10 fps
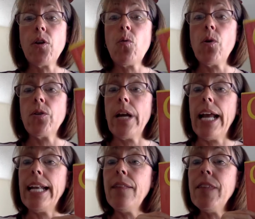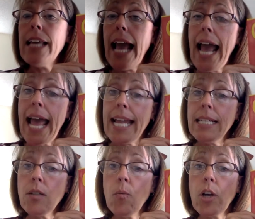Corduroy. And at the
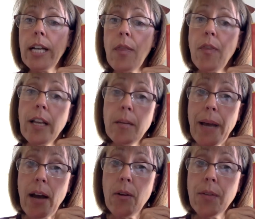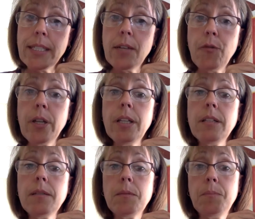end, we're going to think about the different
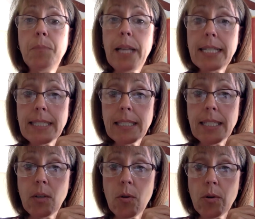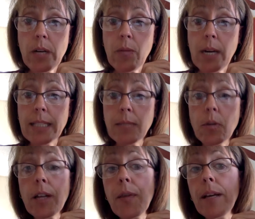places that Corduroy was. We're
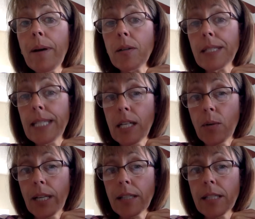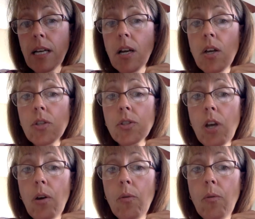going to think about sequence.
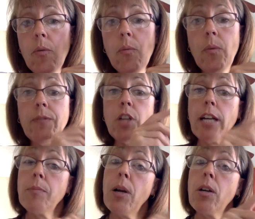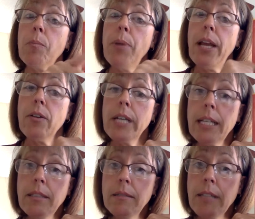So we've talked about
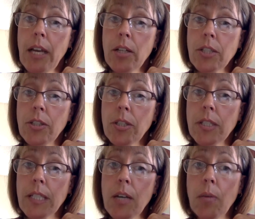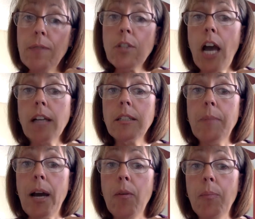comparing characters. We've talked
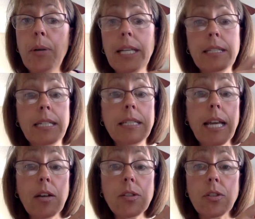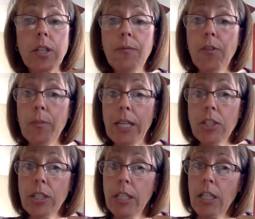about putting details or
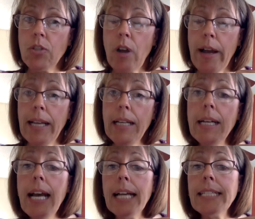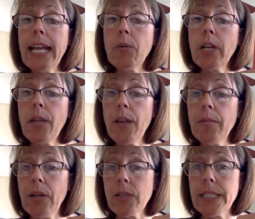information in a drawing. And today we're going to think
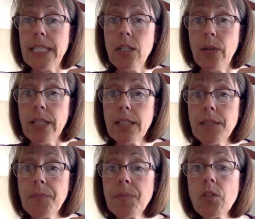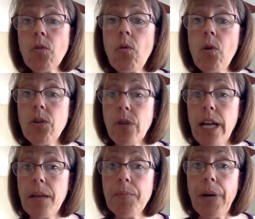about sequence. So
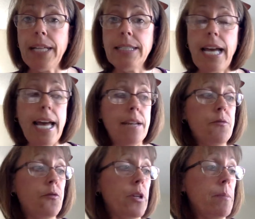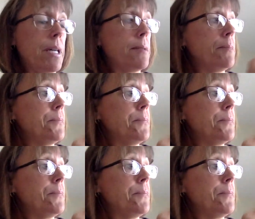Corduroy by Don Freeman.